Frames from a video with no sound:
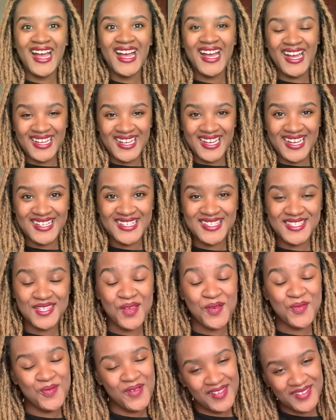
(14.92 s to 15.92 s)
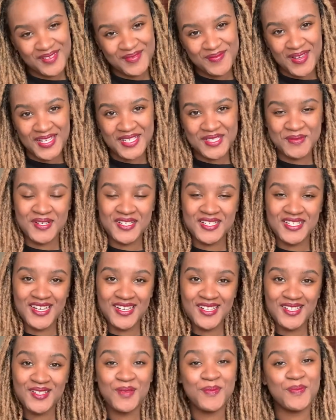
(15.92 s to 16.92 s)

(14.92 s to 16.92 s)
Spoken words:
Hi guys, welcome back to my channel.